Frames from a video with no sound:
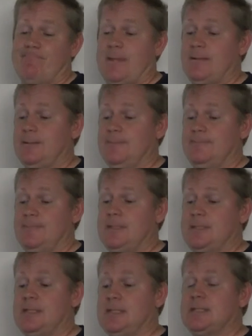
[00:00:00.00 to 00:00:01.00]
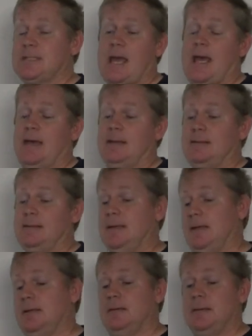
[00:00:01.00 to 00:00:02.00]
I don't know. This is sad.
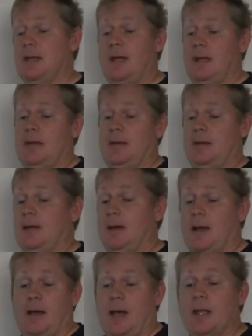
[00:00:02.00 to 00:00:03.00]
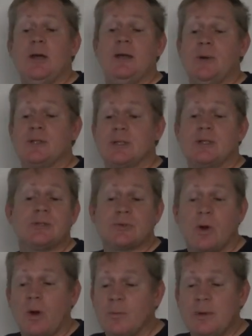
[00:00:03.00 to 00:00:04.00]
And I know he wants to
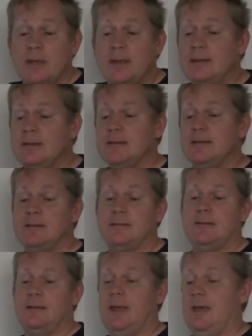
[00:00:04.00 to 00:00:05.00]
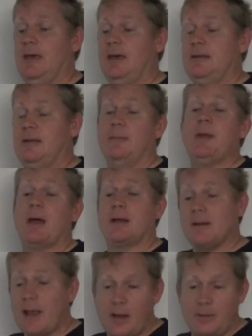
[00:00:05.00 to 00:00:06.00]
control me, And I'm not
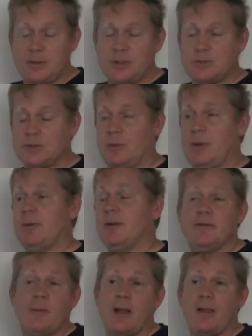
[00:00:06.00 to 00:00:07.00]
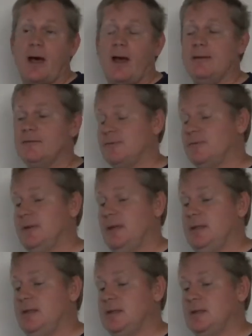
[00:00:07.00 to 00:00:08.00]
going to allow him to control me. I'm going to live my life,
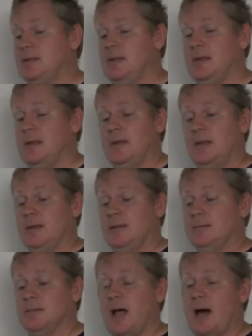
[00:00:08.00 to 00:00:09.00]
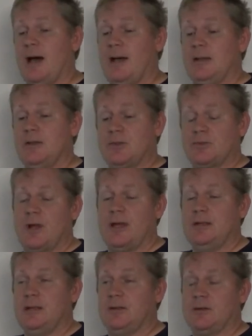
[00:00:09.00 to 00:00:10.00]
and he can lie and
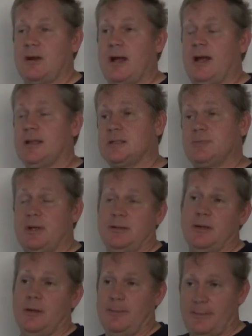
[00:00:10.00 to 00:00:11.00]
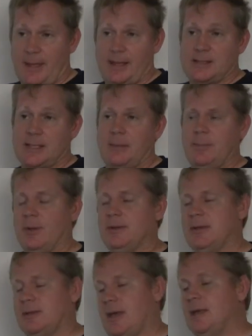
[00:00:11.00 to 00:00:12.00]
threaten and harass. But, you know, like I said, I'm building
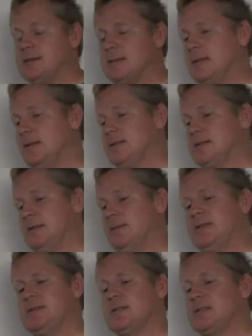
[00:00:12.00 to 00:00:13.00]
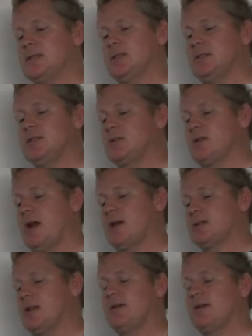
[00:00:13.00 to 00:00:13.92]
a case against him. It's just such a distraction.